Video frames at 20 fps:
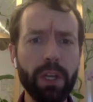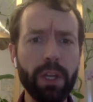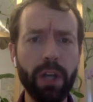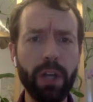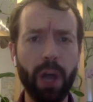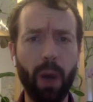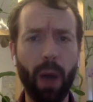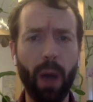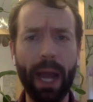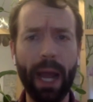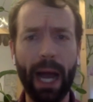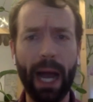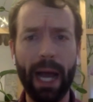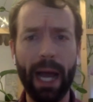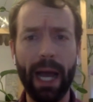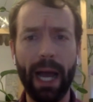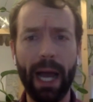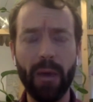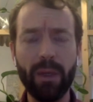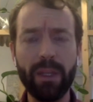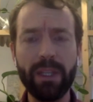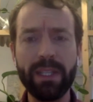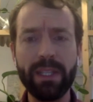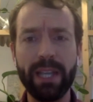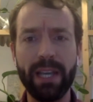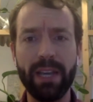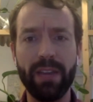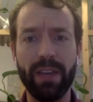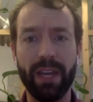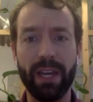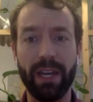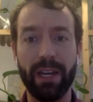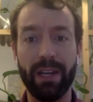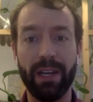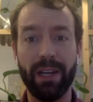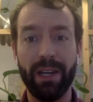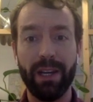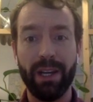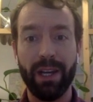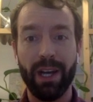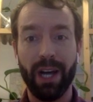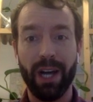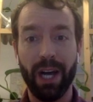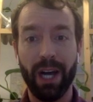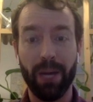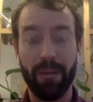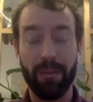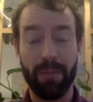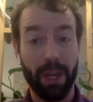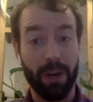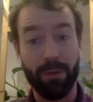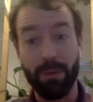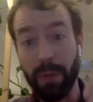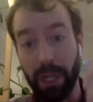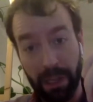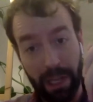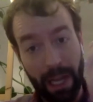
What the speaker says: I would say that from a